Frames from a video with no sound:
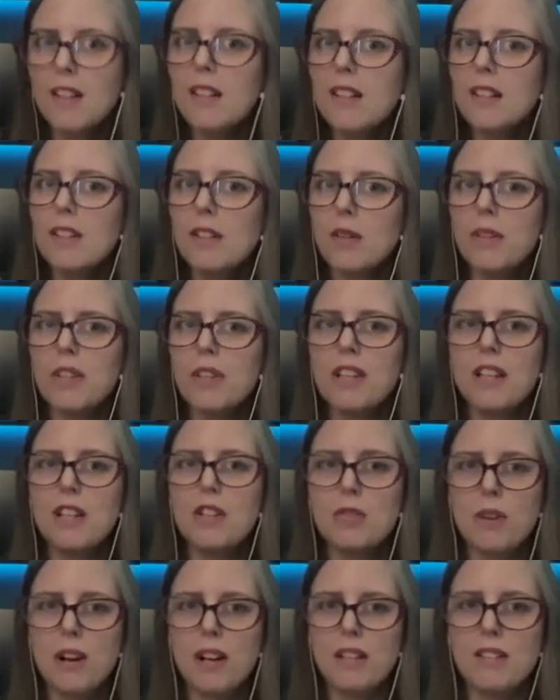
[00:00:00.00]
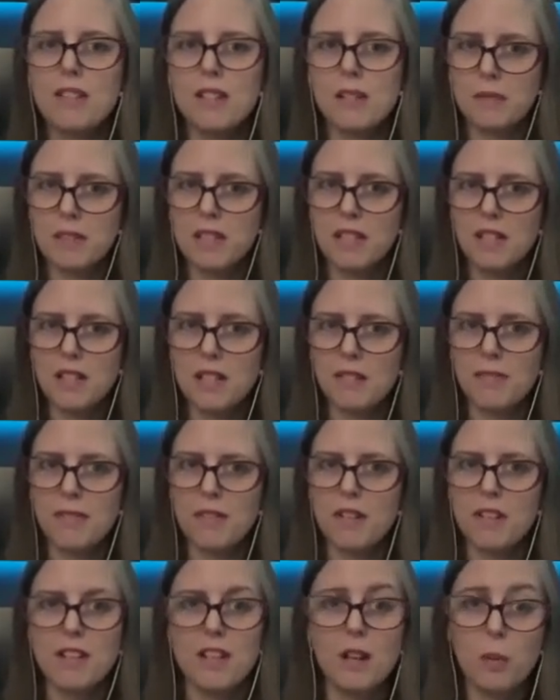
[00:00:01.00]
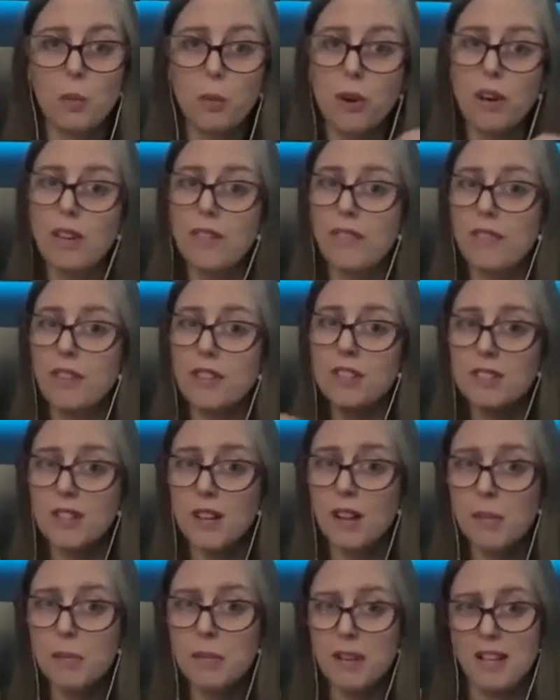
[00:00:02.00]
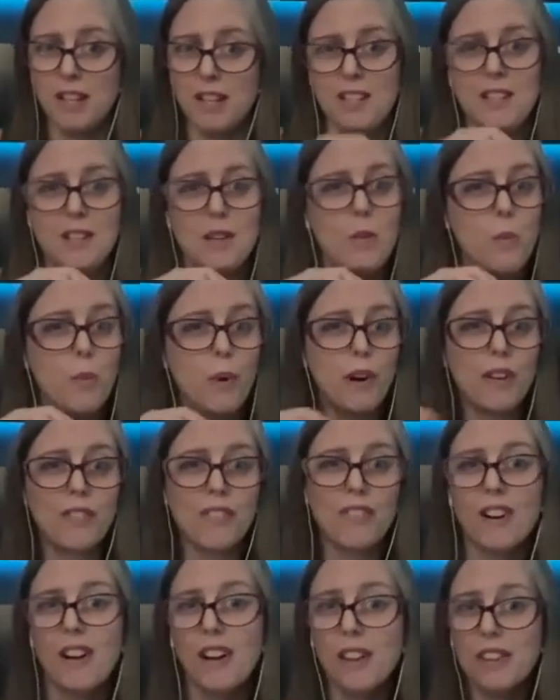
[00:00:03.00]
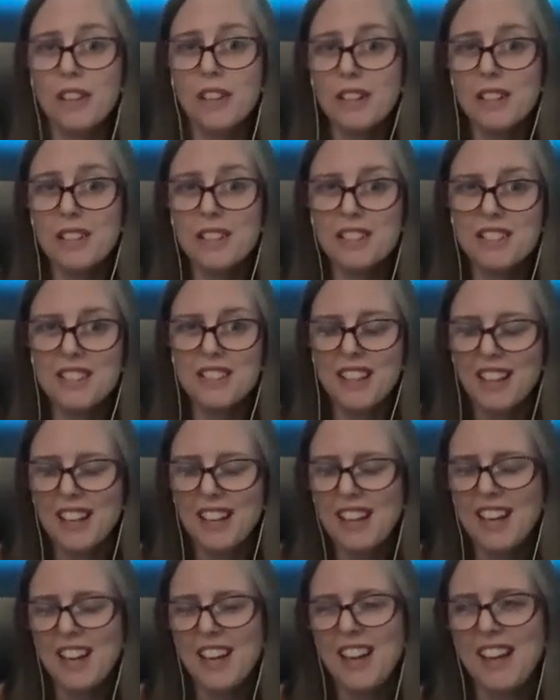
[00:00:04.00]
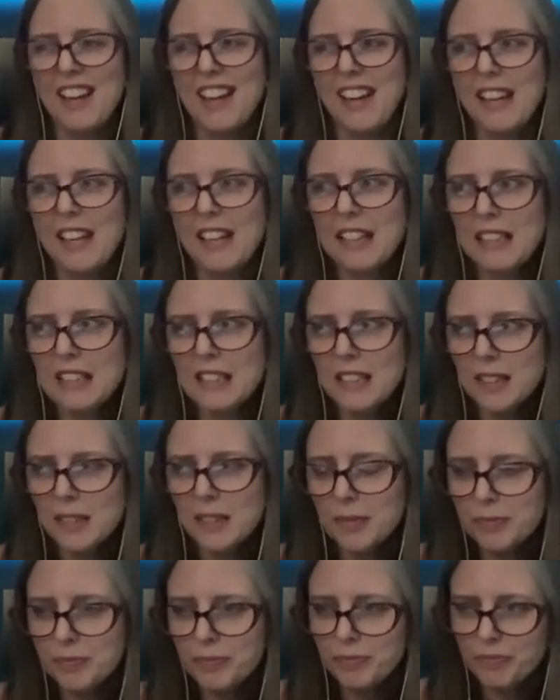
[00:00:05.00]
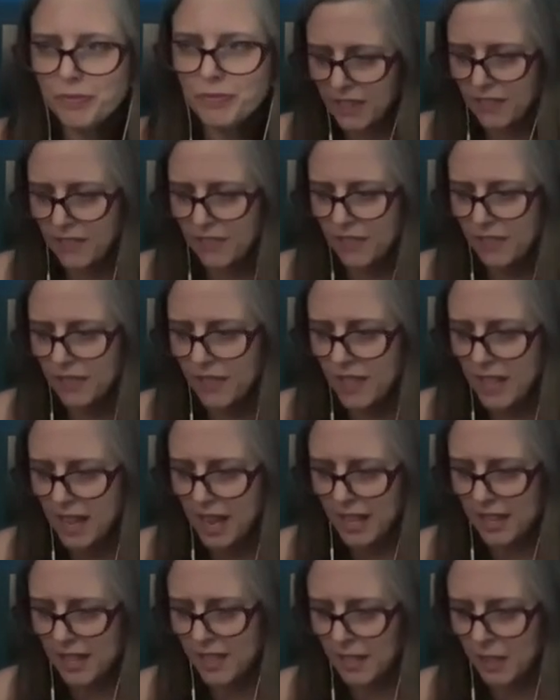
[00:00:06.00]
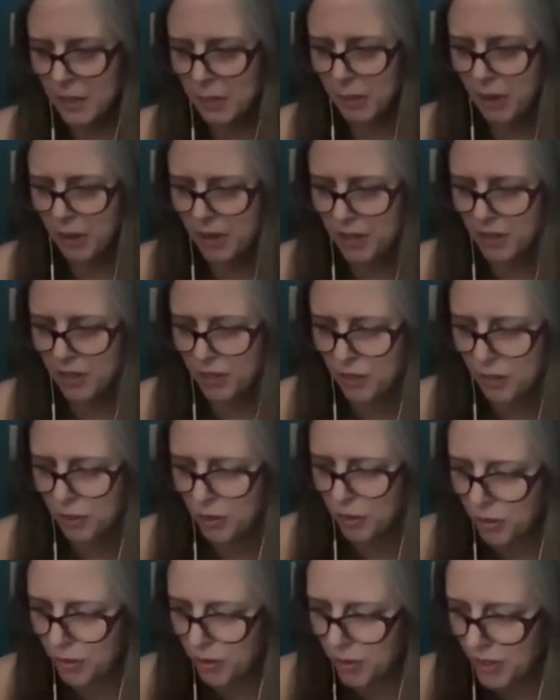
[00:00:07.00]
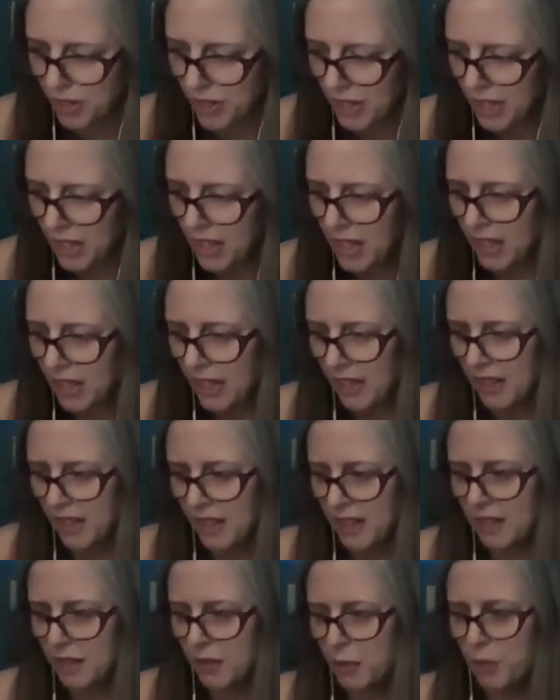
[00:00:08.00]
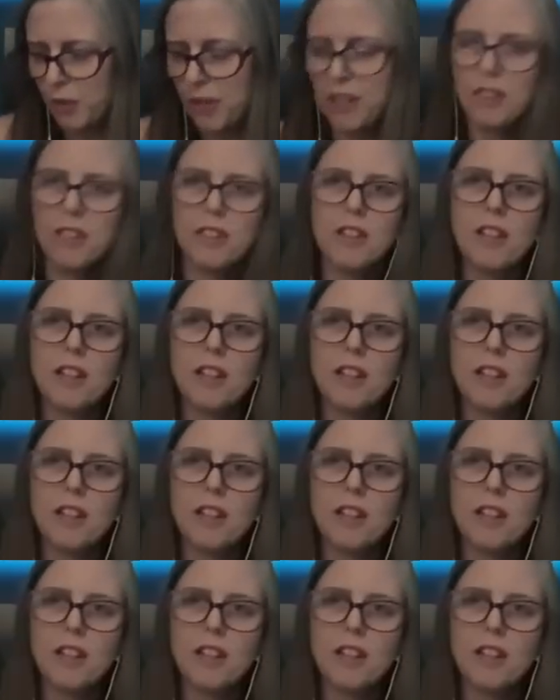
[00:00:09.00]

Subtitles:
that he tried something different. It worked for some and it didn't work for others. And the ending part too, with